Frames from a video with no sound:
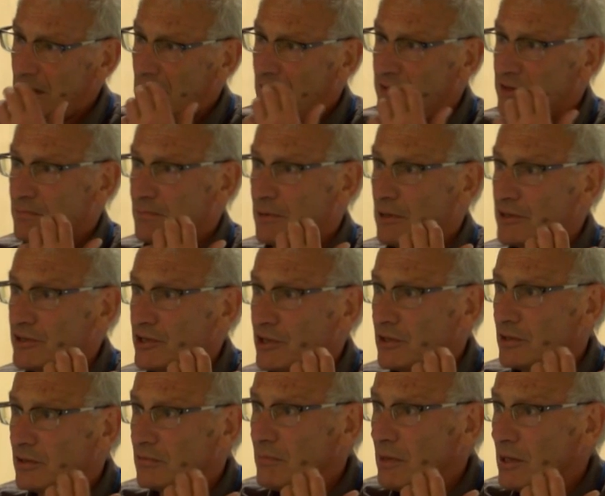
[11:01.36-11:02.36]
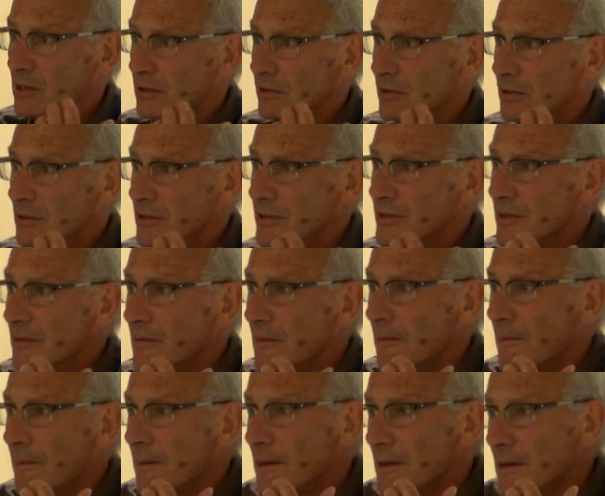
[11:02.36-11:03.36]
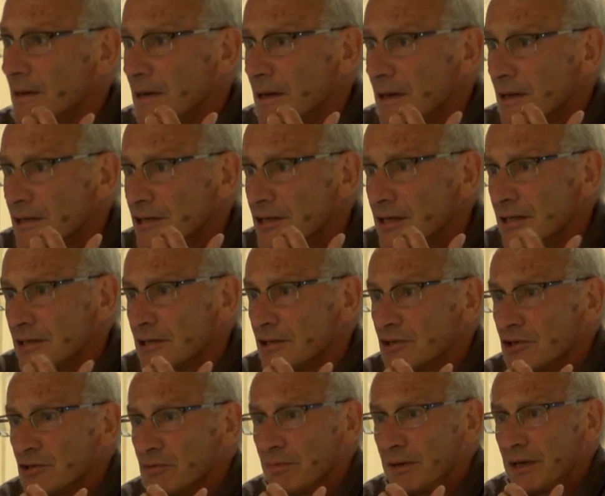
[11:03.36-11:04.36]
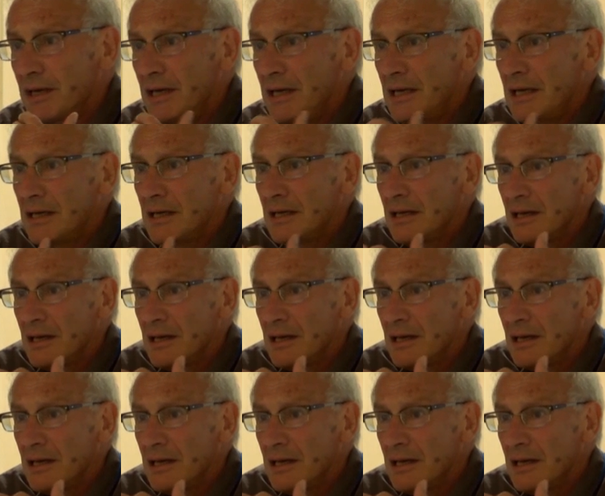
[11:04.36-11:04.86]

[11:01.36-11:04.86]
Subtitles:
anthropological models tended to be